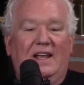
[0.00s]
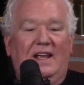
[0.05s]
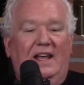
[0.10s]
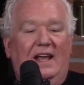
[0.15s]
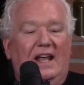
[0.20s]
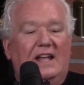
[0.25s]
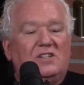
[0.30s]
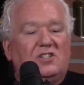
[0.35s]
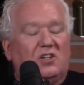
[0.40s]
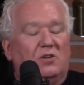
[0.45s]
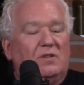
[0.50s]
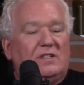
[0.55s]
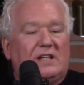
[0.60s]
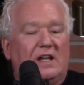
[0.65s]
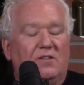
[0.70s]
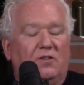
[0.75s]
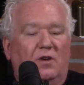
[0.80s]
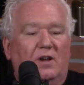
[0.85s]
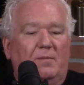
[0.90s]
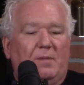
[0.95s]
And so as I
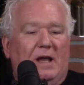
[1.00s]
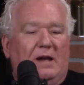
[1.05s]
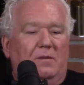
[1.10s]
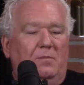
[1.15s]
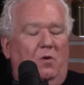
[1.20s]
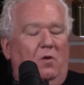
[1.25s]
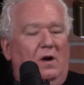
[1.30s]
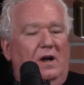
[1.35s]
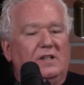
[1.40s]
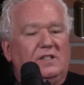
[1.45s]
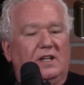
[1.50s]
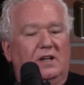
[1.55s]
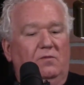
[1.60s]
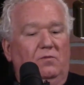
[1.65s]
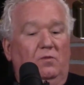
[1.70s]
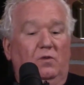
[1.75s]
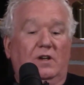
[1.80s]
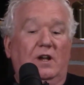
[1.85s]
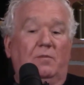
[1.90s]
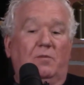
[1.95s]
thought about it more, I said,
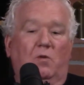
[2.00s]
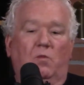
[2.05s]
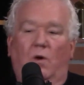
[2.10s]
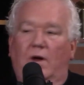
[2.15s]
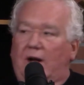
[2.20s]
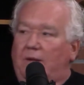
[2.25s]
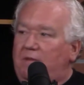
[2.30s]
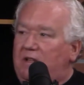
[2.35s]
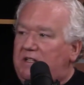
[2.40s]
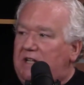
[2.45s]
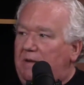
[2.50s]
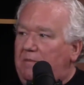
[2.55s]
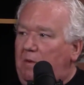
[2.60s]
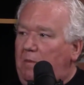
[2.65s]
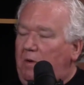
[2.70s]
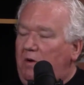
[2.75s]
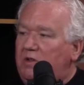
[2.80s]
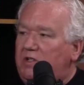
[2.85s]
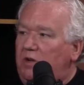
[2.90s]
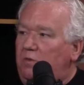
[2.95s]
well, number one, I'm the type of
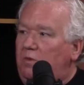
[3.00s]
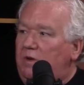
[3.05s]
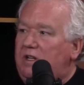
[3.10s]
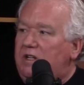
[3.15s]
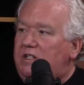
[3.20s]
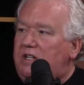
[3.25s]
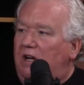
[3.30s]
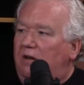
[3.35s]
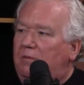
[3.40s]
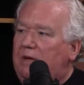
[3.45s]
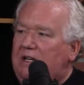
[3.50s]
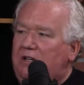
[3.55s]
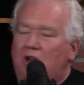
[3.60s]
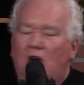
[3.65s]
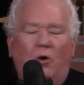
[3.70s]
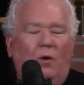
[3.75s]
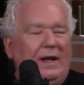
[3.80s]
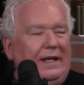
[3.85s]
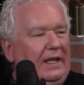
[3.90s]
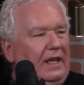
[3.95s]
person when you tell me
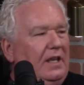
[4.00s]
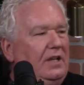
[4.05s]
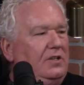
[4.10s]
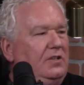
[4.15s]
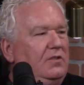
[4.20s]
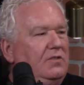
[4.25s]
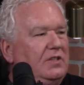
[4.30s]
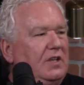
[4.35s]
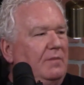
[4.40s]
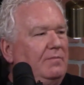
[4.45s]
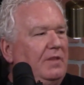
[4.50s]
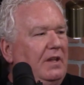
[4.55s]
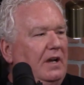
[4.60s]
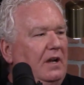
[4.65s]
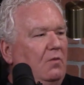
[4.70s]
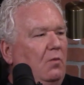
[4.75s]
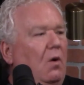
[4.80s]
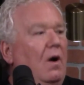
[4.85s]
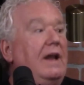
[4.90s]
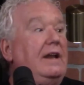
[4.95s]
no, I can't do something, I
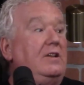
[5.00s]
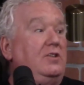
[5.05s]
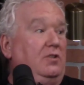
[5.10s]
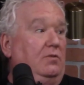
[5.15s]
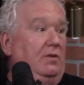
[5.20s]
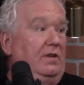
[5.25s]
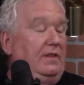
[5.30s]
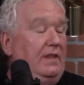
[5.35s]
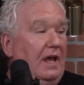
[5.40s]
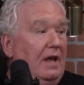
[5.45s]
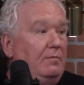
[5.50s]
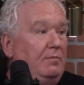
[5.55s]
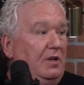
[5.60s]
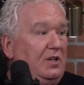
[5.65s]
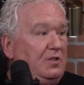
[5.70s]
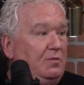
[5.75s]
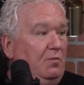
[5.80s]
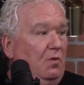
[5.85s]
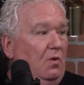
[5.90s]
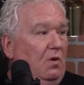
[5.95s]
want to do it that
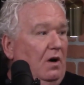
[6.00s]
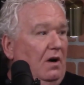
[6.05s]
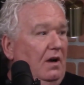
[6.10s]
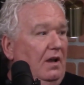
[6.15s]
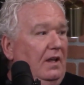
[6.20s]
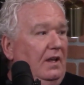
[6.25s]
much more.